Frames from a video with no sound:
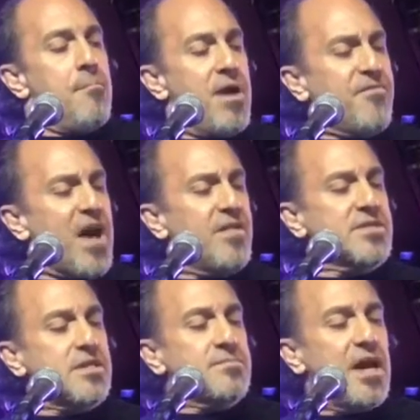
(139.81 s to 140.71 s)
My father
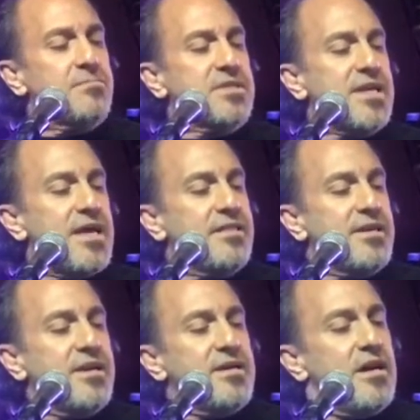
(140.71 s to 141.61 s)
sometimes said
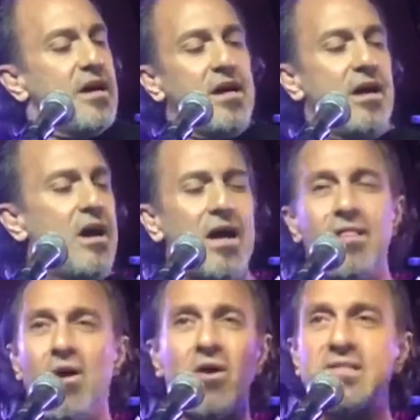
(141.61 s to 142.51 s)
the
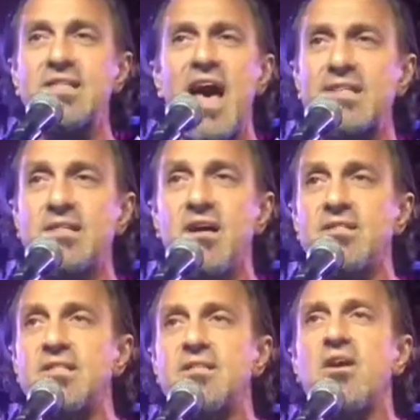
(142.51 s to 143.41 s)
whole Sachs
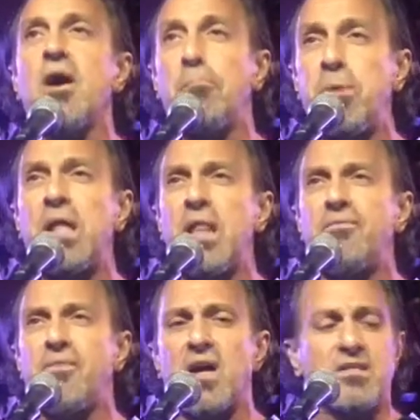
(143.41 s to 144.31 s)
cousins, they're completely
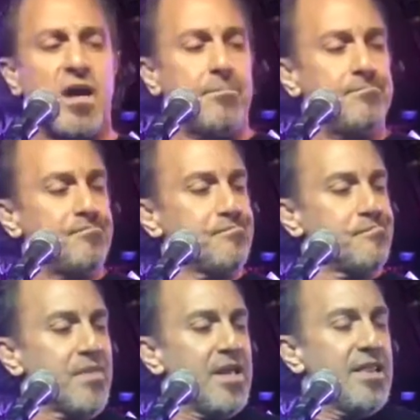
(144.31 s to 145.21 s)
fucked up.
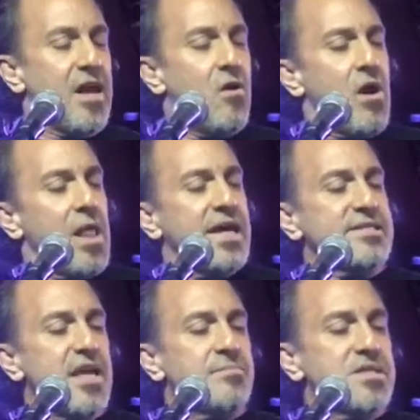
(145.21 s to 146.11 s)
Now, our
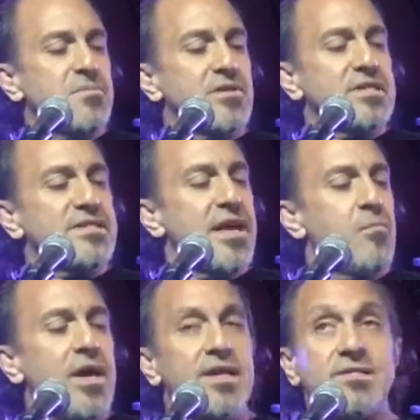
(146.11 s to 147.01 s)
last name is spelled the same
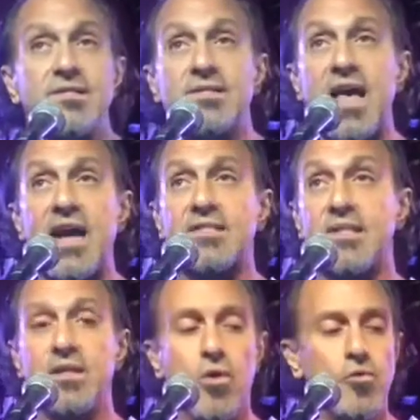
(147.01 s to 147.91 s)
way as the
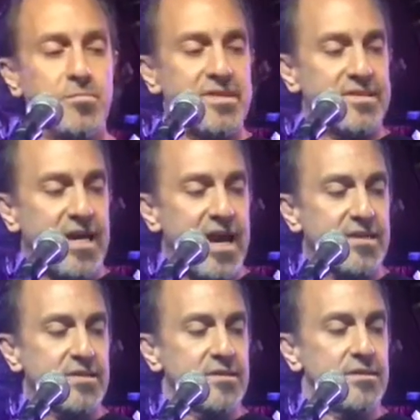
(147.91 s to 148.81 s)
Sachs and Goldman
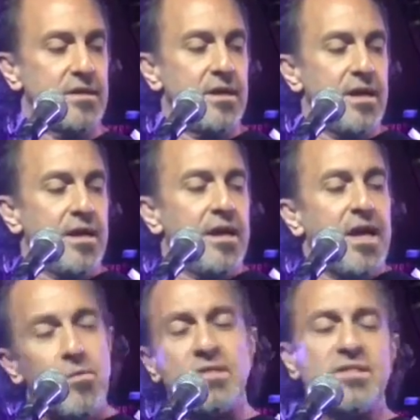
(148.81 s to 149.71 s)
Sachs.
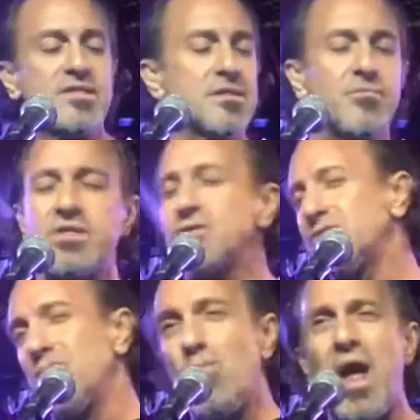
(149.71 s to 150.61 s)
He once did some
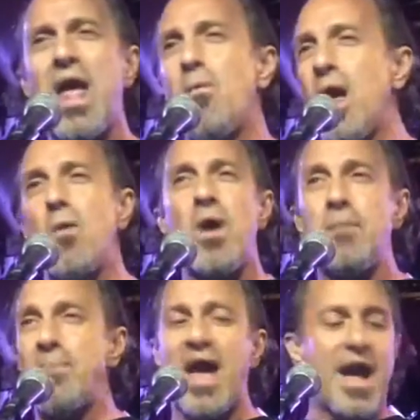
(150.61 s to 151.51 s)
research, and
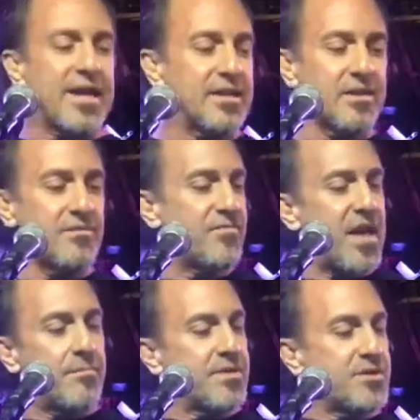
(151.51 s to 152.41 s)
way back in the
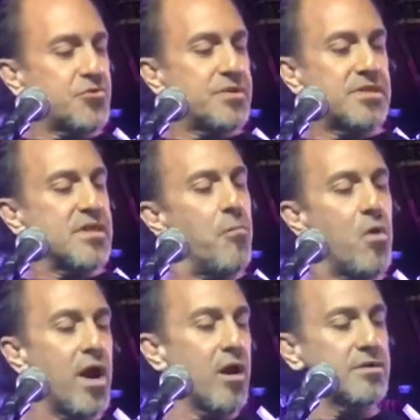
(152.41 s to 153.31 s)
family tree
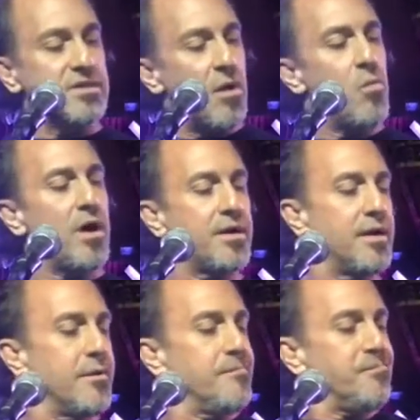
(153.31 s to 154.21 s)
somewhere, someone